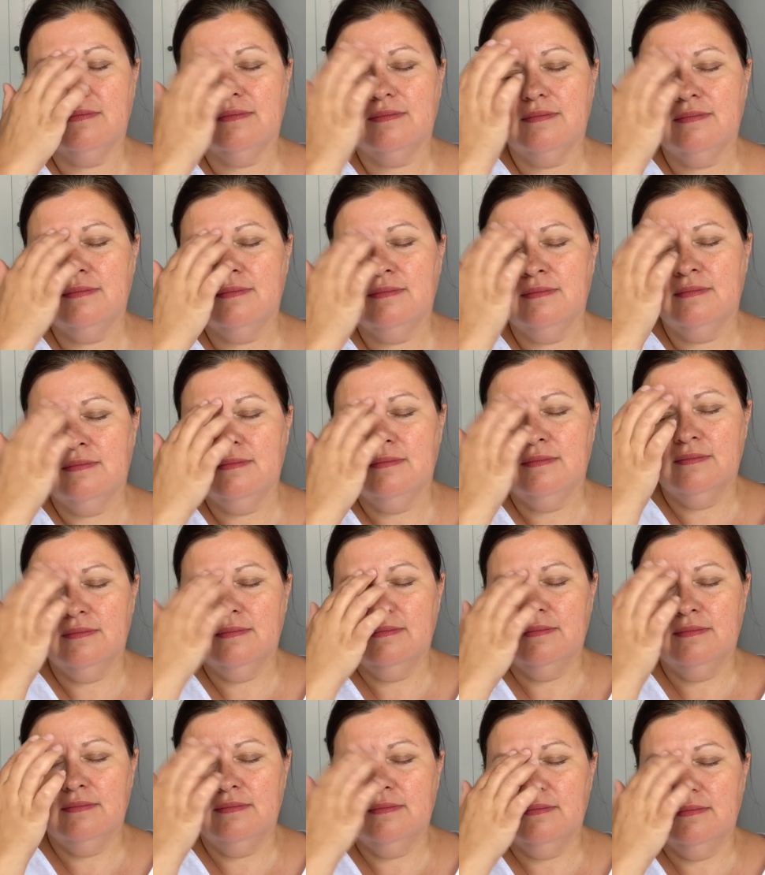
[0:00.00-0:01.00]

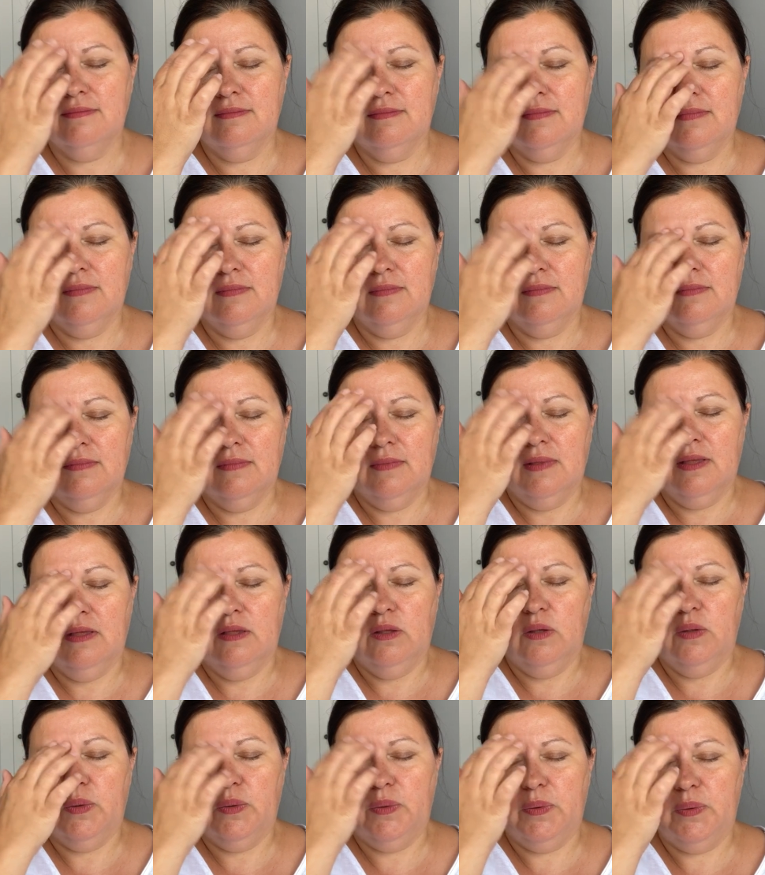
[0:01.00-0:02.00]

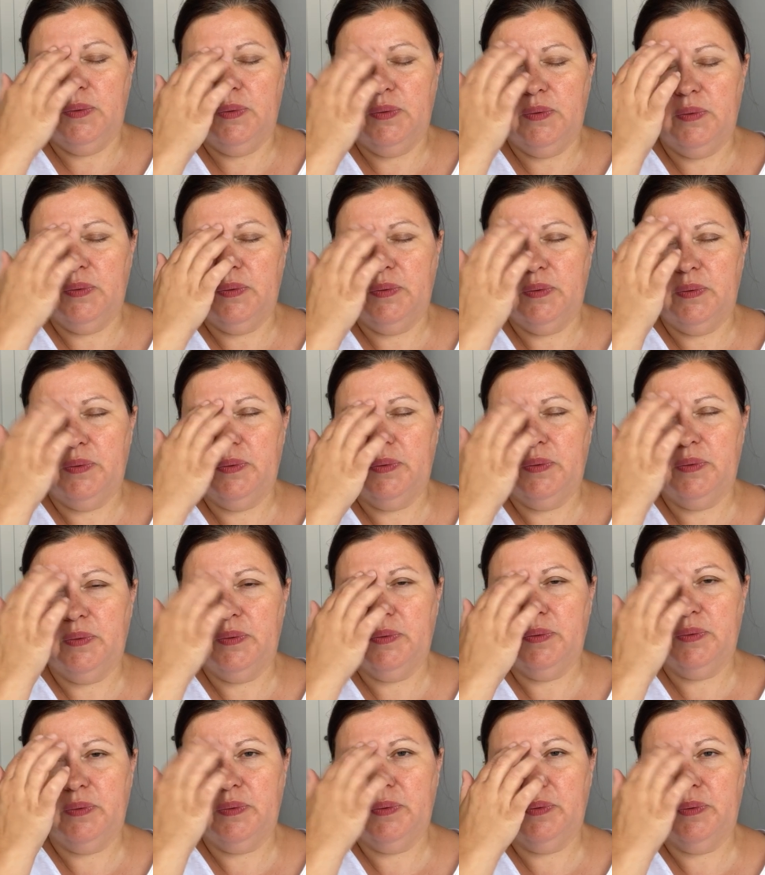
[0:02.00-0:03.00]
Nothing is said.